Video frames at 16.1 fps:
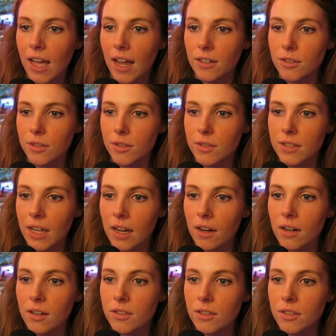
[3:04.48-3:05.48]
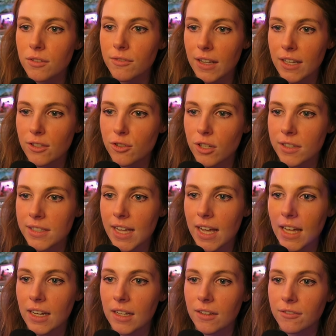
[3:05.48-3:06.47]
actors, character, face gen
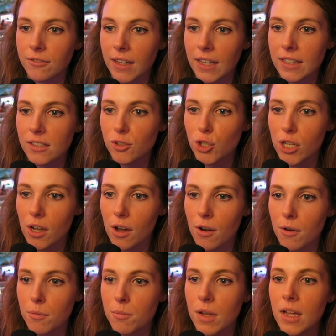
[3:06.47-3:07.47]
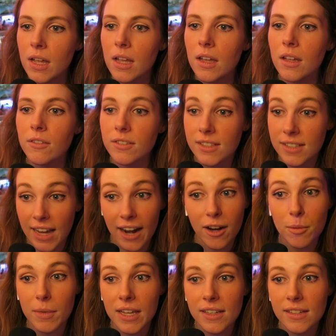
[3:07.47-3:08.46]
data, face geom,
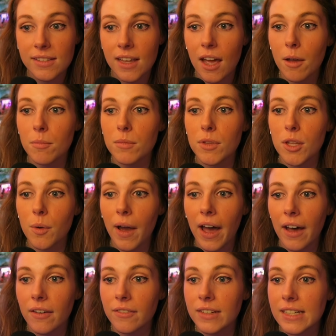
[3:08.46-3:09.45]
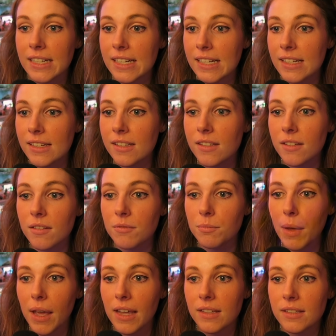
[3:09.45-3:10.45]
Skyrim ESM, you have his
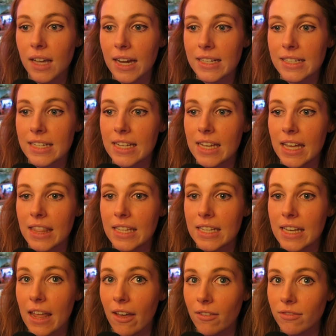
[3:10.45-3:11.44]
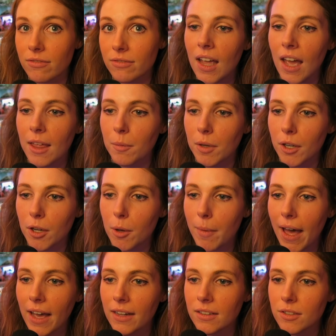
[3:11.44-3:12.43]
base ID and the NIF. Then we're going to go
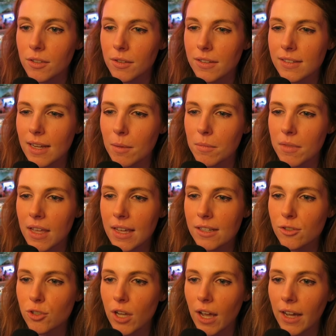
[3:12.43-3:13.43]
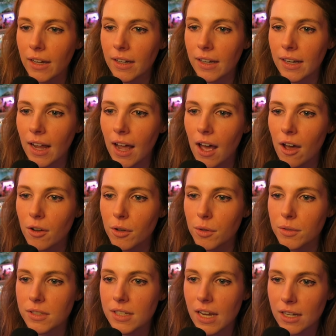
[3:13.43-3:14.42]
back, do the same thing, check it out,
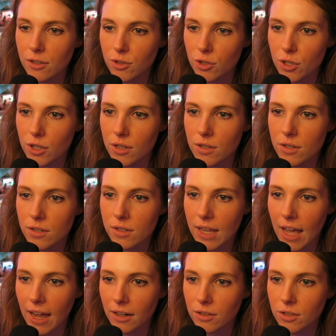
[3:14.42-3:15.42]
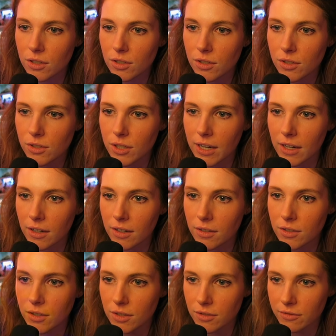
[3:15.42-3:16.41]
go textures, actors,
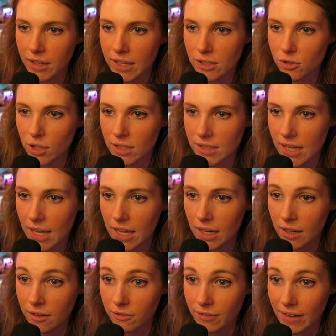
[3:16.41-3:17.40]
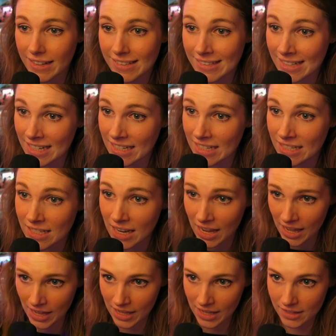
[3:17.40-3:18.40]
character, face gen data, face tint,
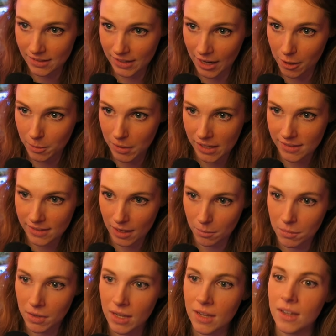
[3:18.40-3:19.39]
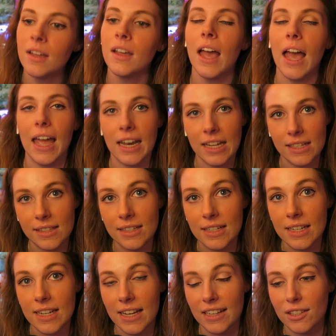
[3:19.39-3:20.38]
Skyrim ESM, and his
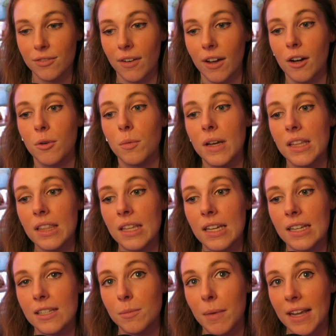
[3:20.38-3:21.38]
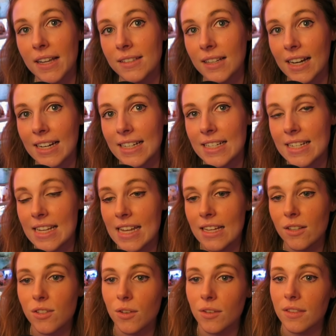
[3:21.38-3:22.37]
DDS file with his base
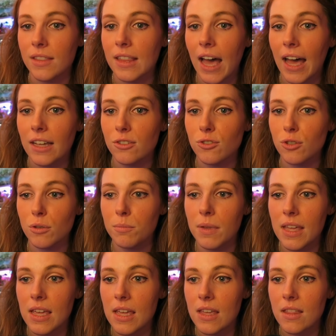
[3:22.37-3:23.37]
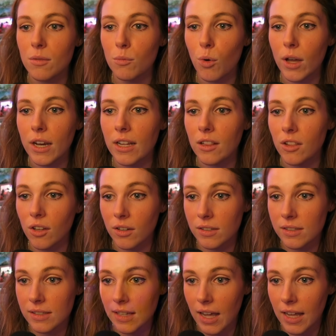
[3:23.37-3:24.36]
ID. So that should be what it
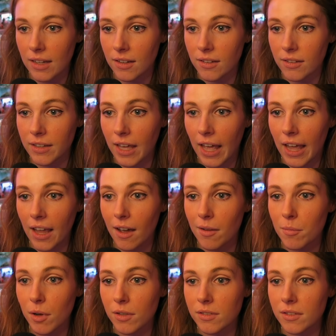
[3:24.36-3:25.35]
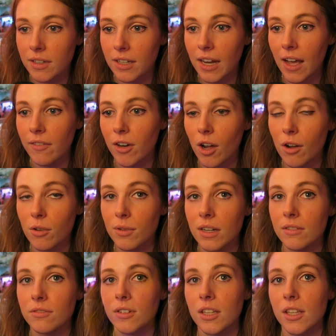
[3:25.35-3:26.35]
looks like, okay? I'm also going to have it all
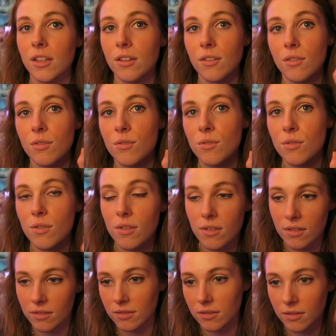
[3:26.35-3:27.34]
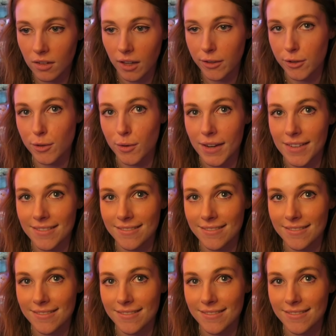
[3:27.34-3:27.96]
written for you on the screen.